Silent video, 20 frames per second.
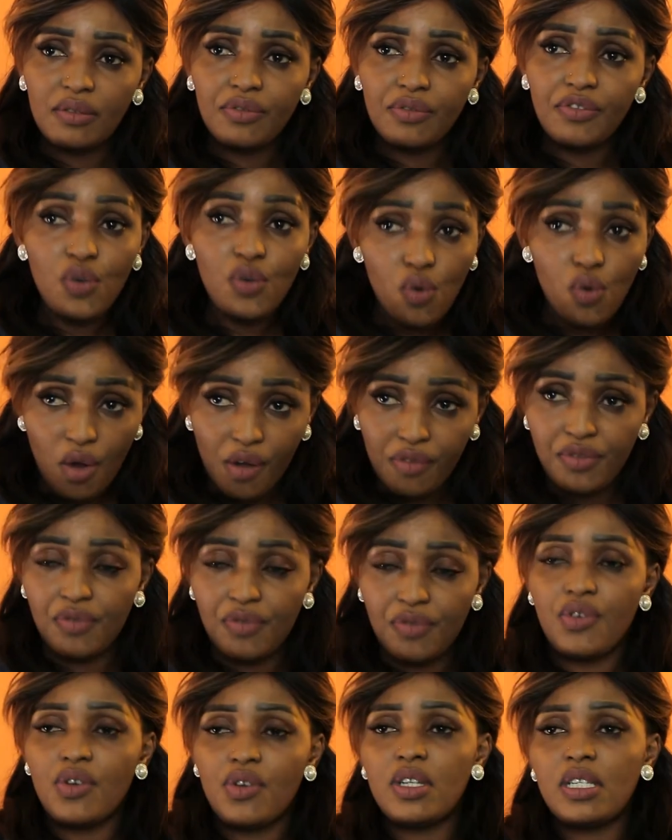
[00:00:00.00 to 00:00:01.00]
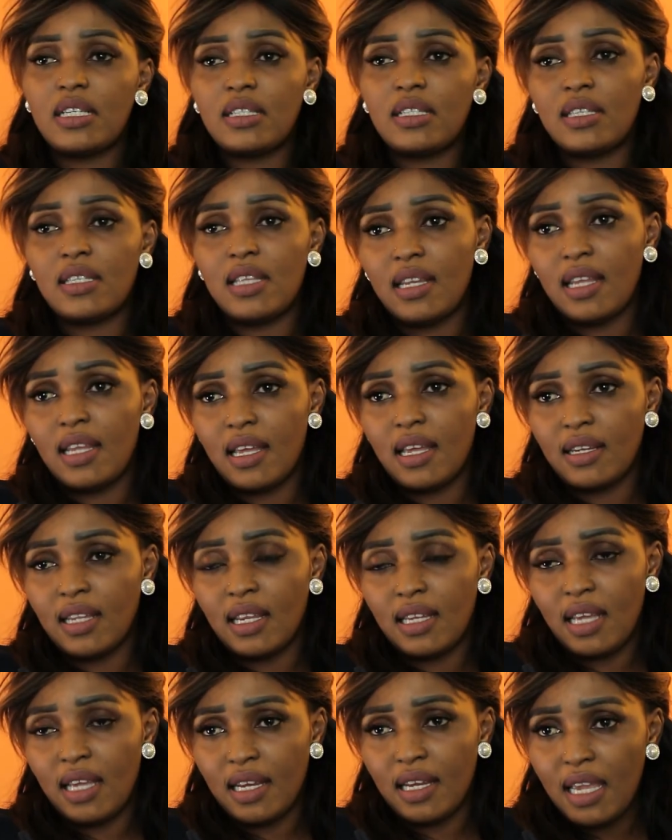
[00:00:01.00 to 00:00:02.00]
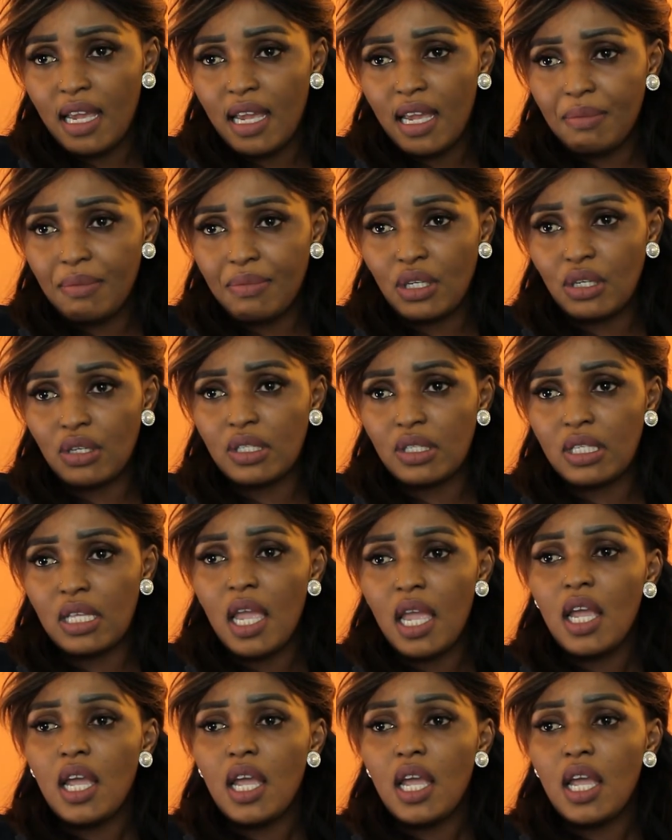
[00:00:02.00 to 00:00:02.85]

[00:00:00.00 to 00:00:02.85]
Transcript: few of the foreigners that are there, because